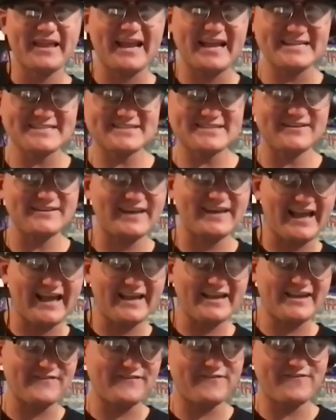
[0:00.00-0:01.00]
And so like,
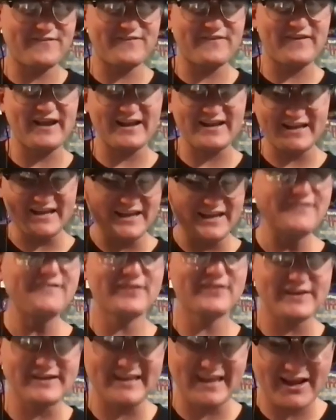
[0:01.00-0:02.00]
I can And
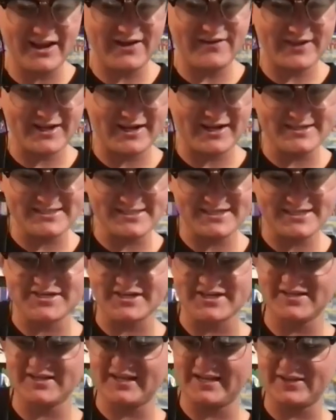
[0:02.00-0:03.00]
even the day of the
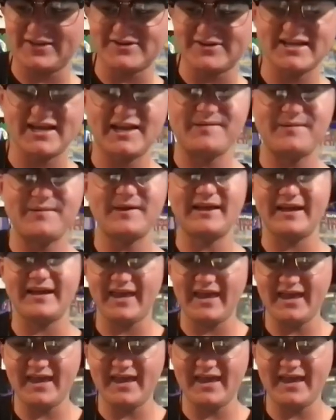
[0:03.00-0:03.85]
audition, like they're telling me like,